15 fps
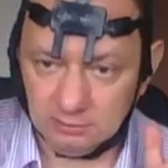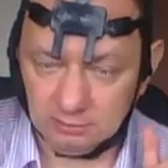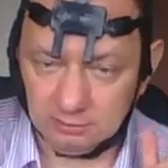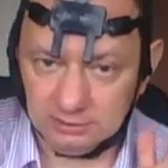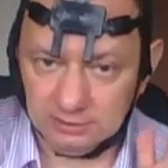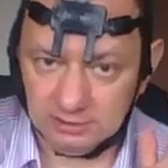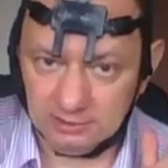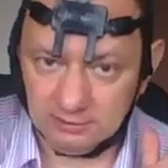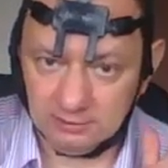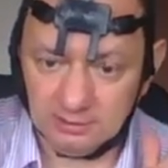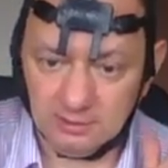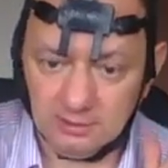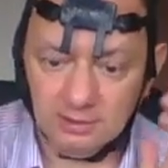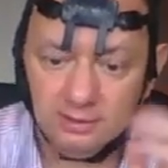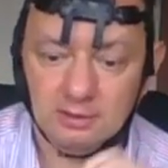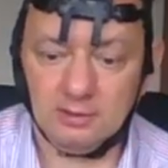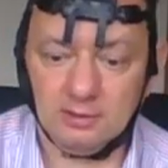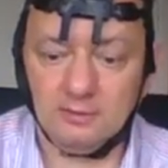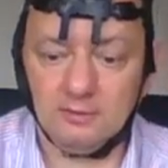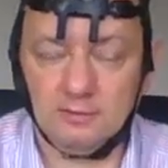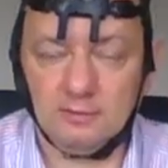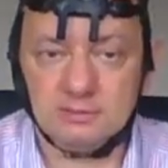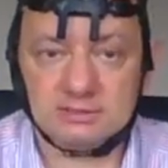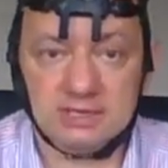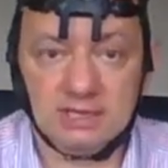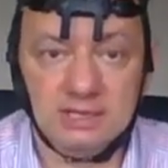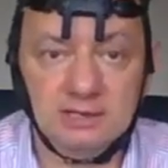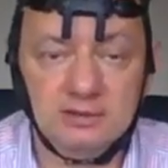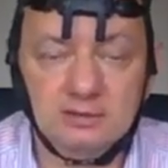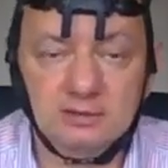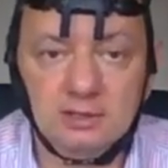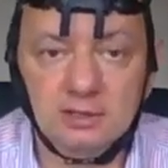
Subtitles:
on the scheme.